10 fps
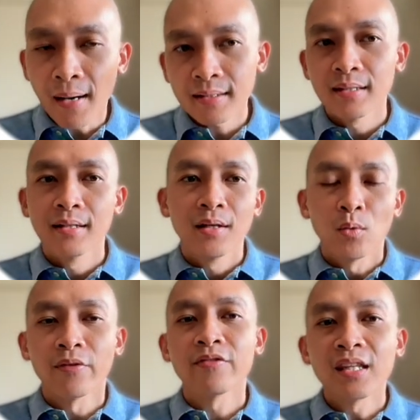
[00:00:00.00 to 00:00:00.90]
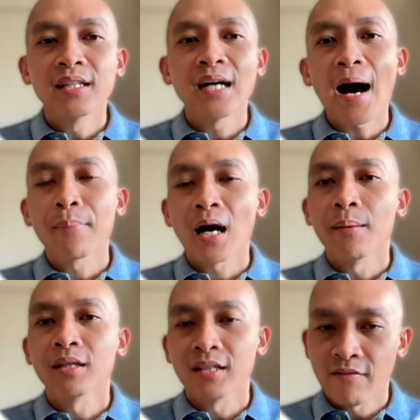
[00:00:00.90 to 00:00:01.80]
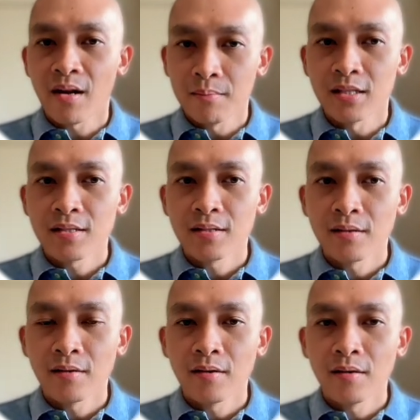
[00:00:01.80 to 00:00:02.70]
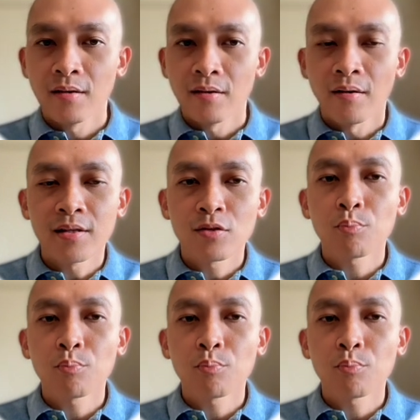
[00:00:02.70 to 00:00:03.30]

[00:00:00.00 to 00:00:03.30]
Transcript: But with near upcoming developments, right?